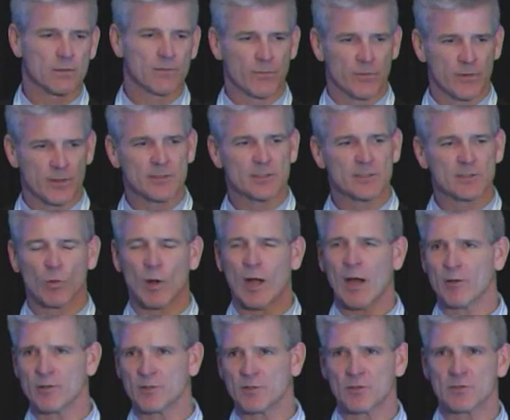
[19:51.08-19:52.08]
This is
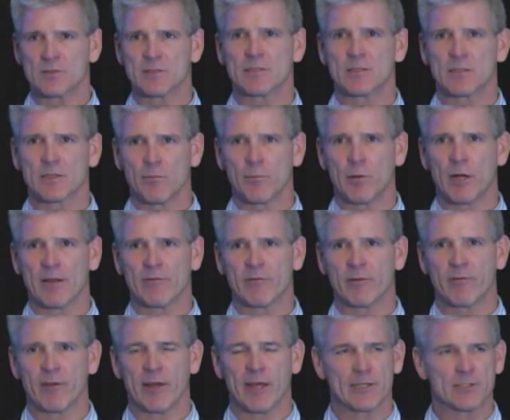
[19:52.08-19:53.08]
how it turns into competitive
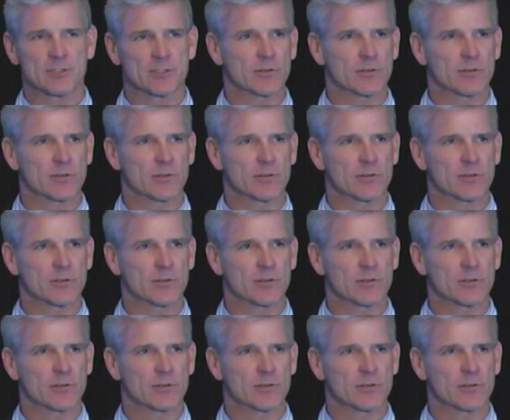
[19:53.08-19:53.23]
advantage.